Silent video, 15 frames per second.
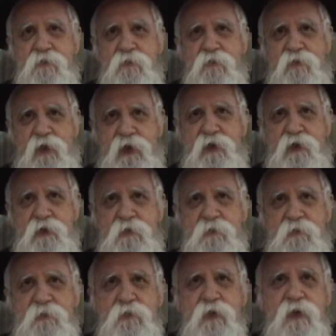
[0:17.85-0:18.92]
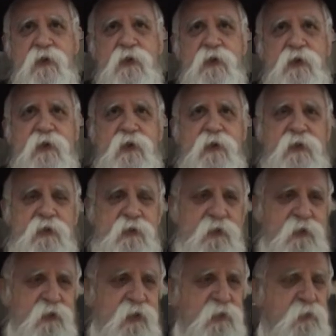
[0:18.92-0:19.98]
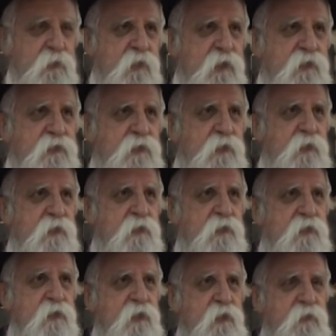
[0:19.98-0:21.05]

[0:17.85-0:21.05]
father, and that's why he's called